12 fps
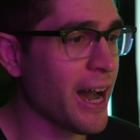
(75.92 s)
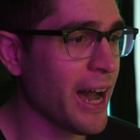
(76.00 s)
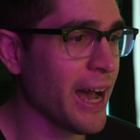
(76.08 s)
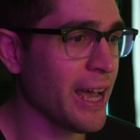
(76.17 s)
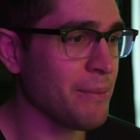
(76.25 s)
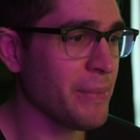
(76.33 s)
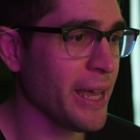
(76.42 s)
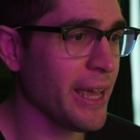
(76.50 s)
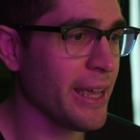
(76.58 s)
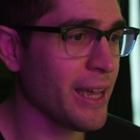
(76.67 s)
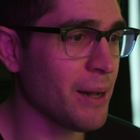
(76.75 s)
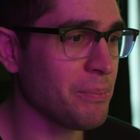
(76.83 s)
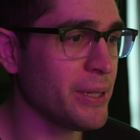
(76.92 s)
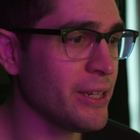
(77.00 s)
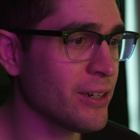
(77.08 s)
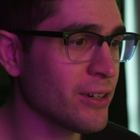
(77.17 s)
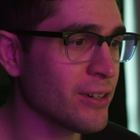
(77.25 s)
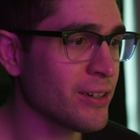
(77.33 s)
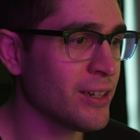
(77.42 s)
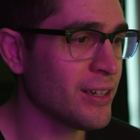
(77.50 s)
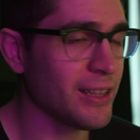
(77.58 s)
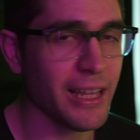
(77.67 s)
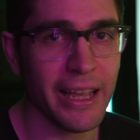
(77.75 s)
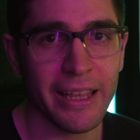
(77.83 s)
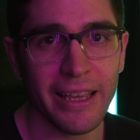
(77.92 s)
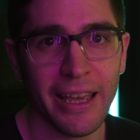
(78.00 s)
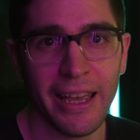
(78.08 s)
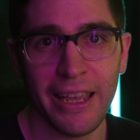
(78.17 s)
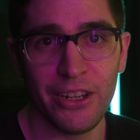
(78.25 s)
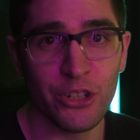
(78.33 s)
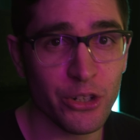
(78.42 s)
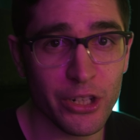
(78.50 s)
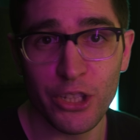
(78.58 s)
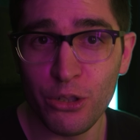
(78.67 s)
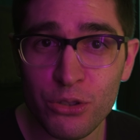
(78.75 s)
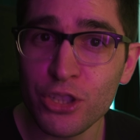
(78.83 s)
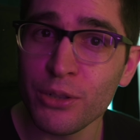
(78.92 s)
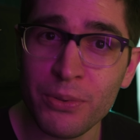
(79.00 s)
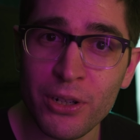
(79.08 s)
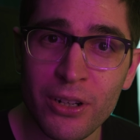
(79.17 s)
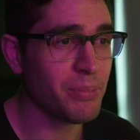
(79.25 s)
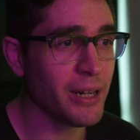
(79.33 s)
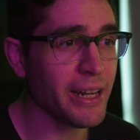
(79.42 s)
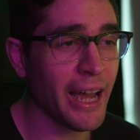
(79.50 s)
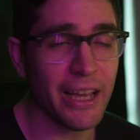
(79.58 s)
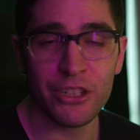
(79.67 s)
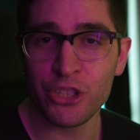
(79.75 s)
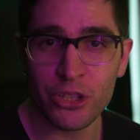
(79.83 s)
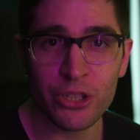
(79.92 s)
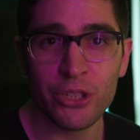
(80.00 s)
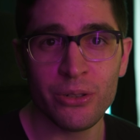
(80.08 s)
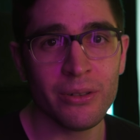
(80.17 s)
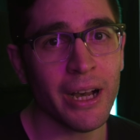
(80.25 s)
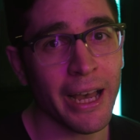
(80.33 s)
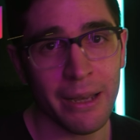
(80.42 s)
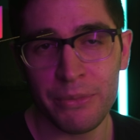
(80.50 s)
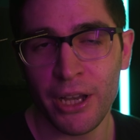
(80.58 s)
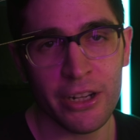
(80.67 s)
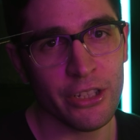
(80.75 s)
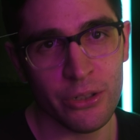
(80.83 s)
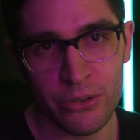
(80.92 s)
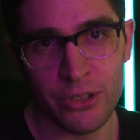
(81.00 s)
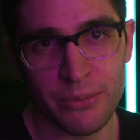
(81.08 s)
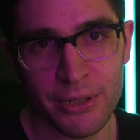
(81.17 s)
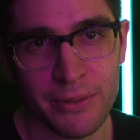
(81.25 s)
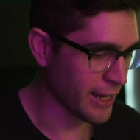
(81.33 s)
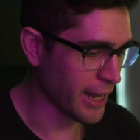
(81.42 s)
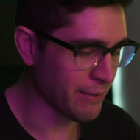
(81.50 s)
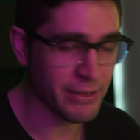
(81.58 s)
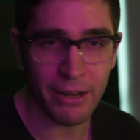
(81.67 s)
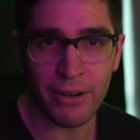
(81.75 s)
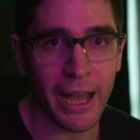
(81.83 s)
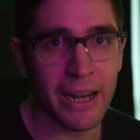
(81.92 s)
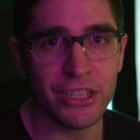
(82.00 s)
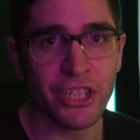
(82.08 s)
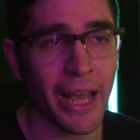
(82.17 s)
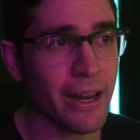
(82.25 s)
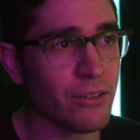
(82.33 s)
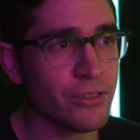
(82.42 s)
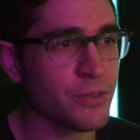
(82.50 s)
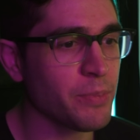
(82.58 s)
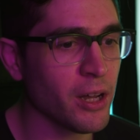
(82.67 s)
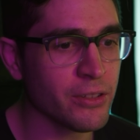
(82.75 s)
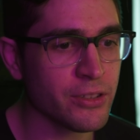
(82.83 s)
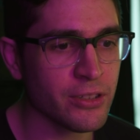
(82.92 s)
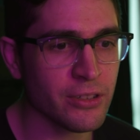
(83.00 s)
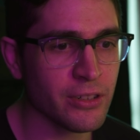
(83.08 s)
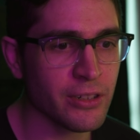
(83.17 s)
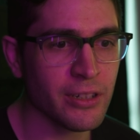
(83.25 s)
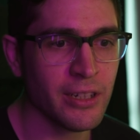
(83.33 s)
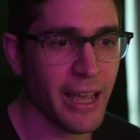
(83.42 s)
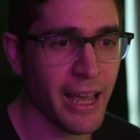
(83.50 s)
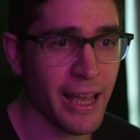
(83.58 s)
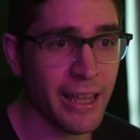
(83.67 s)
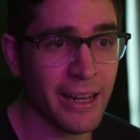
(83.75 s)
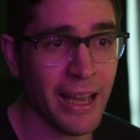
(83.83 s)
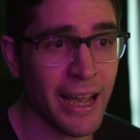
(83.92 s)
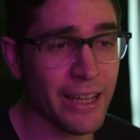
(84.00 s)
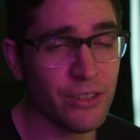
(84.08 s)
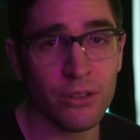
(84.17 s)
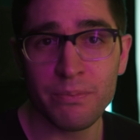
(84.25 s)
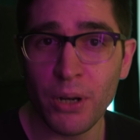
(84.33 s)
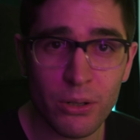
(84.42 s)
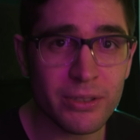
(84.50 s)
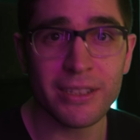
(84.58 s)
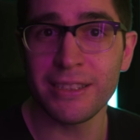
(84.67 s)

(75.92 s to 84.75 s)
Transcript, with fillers: I may appear like a nerdy YouTuber, but I assure you I am not a YouTuber. I've never had a channel sponsor and I don't post